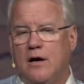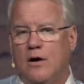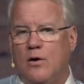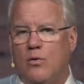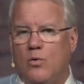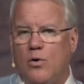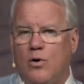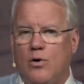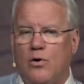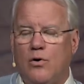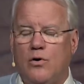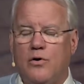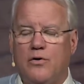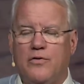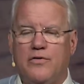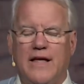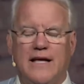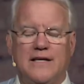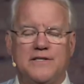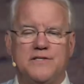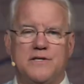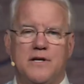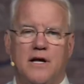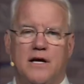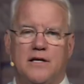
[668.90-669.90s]
Well,
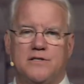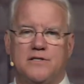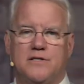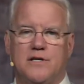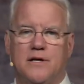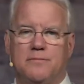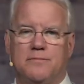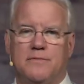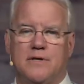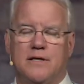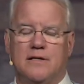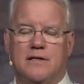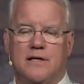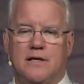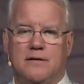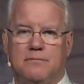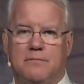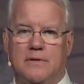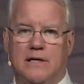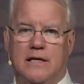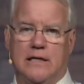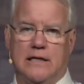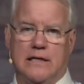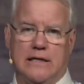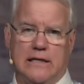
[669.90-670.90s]
that's not something that
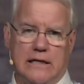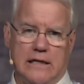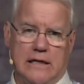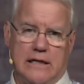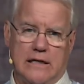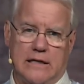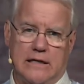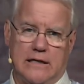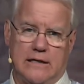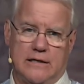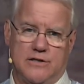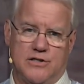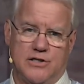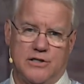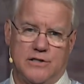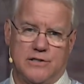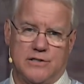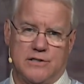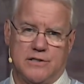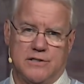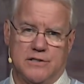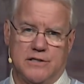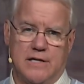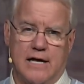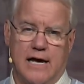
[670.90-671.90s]
men did in
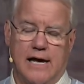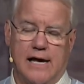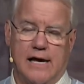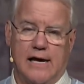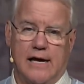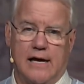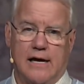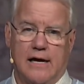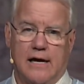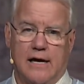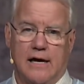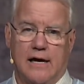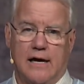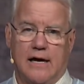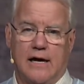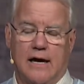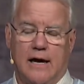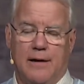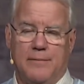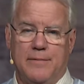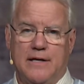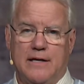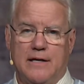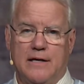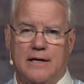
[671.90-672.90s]
Jesus' day.
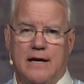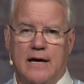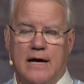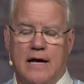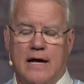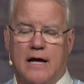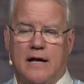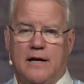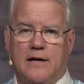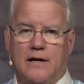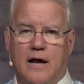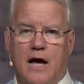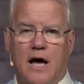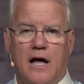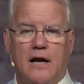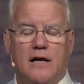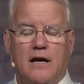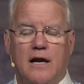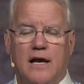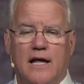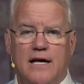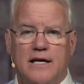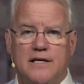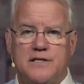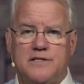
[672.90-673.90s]
I mean, not
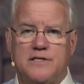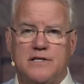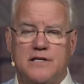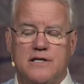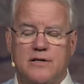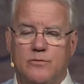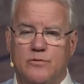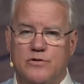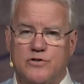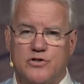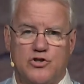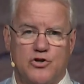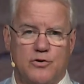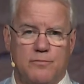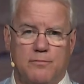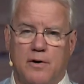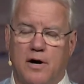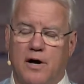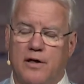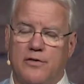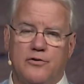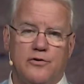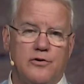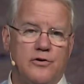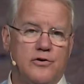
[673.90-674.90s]
unless it was your
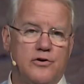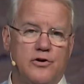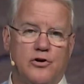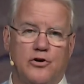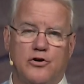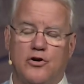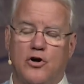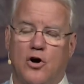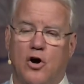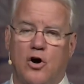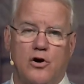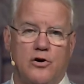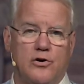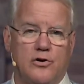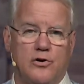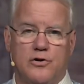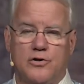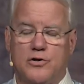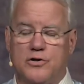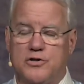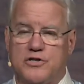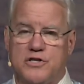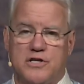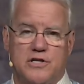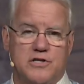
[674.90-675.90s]
mother, your daughter,
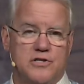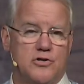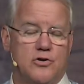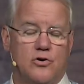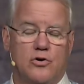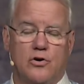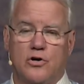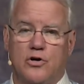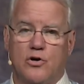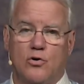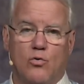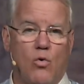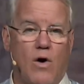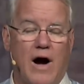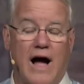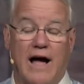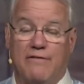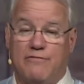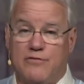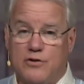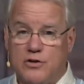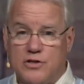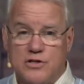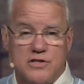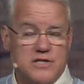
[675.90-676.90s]
your sister, or your
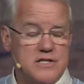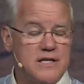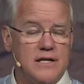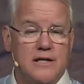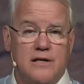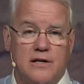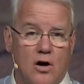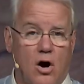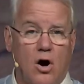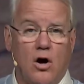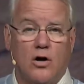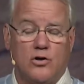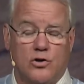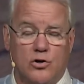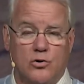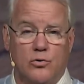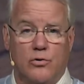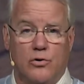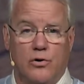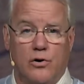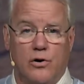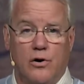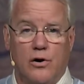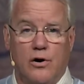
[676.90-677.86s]
wife. You just didn't talk to her.